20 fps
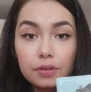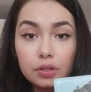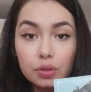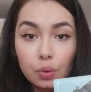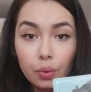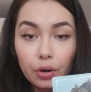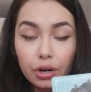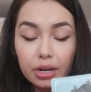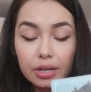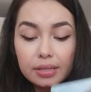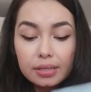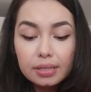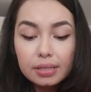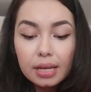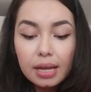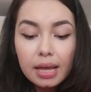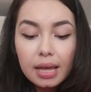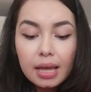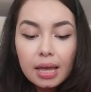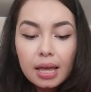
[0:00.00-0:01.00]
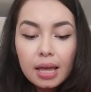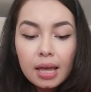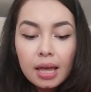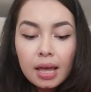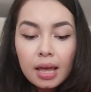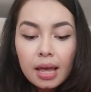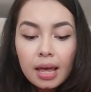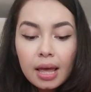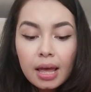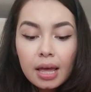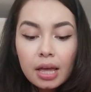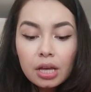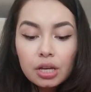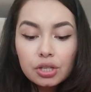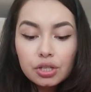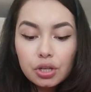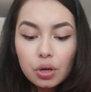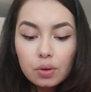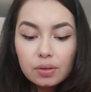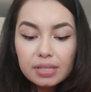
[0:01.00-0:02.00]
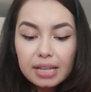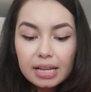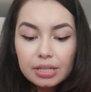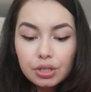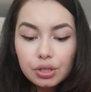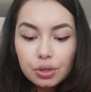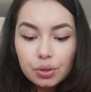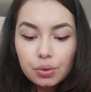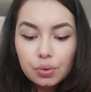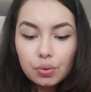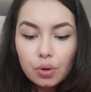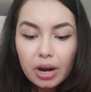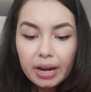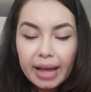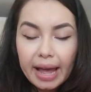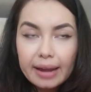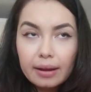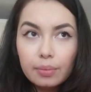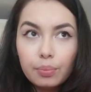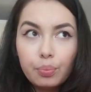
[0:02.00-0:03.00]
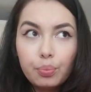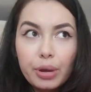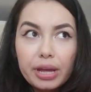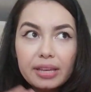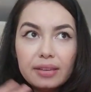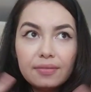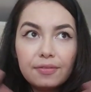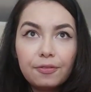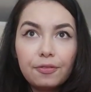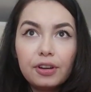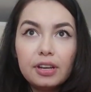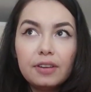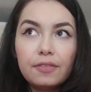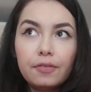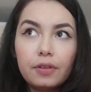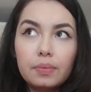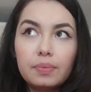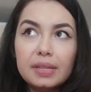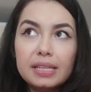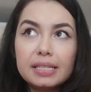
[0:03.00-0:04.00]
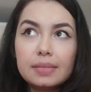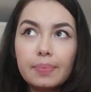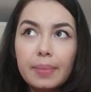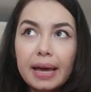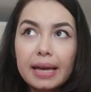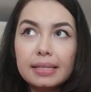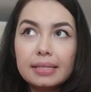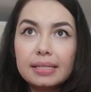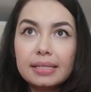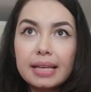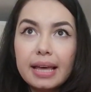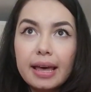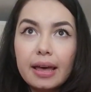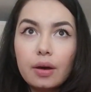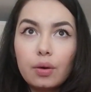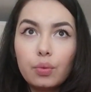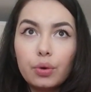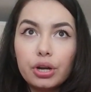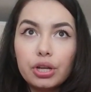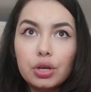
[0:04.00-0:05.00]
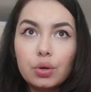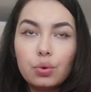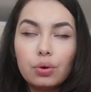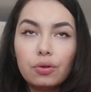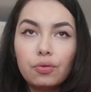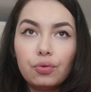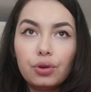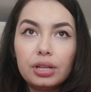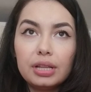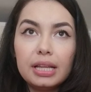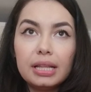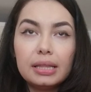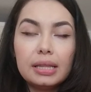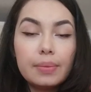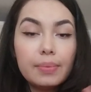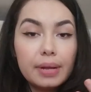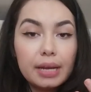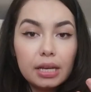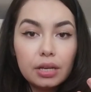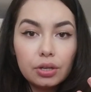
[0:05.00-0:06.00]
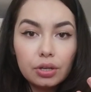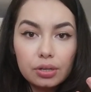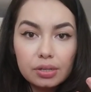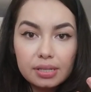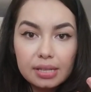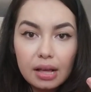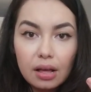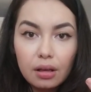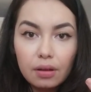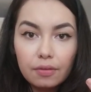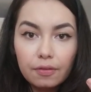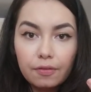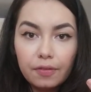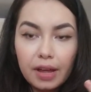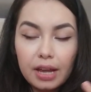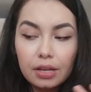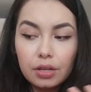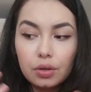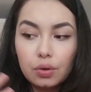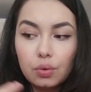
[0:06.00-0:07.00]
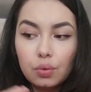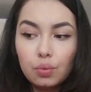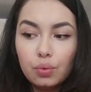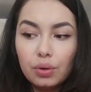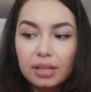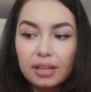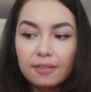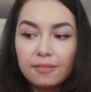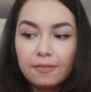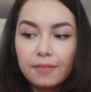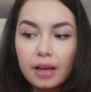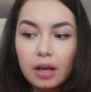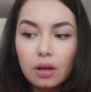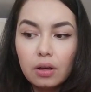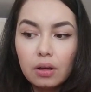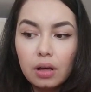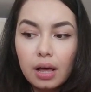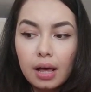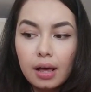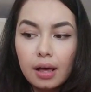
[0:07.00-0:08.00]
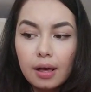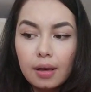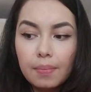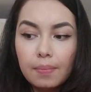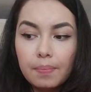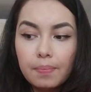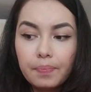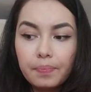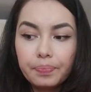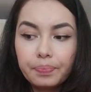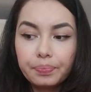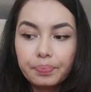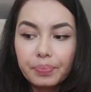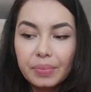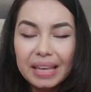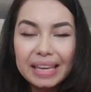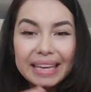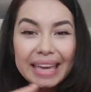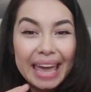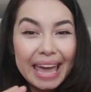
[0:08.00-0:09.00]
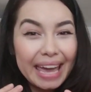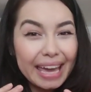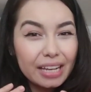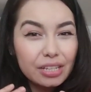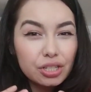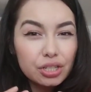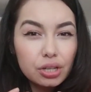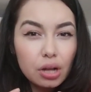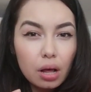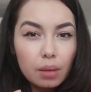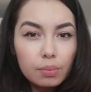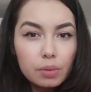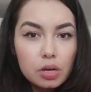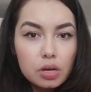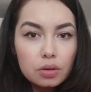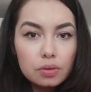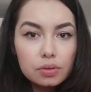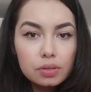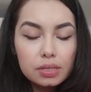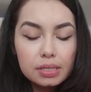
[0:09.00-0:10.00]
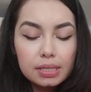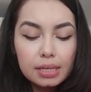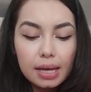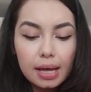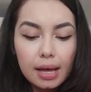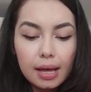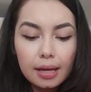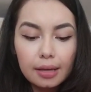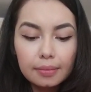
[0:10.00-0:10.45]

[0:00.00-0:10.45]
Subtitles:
Swords shows that you are kind of breaking free from this mindset where you were really limiting yourself and you really felt caged almost.